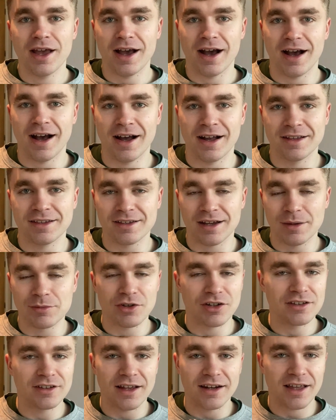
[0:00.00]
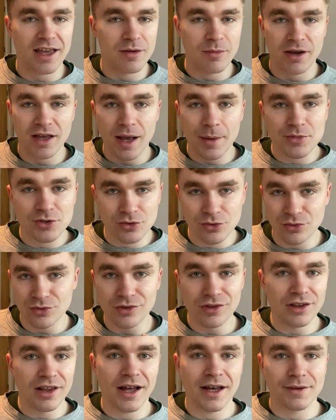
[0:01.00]
and I'm going to dedicate my absolute
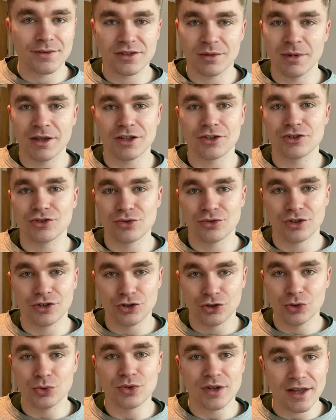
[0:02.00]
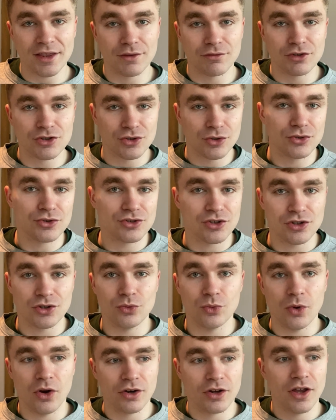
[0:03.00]
life to making sure that you get the results that you
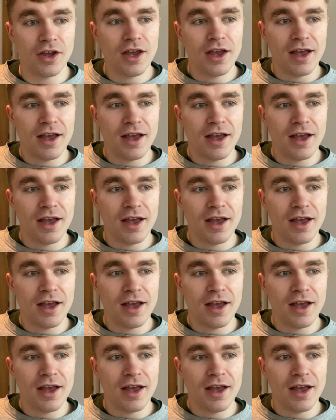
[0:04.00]
want.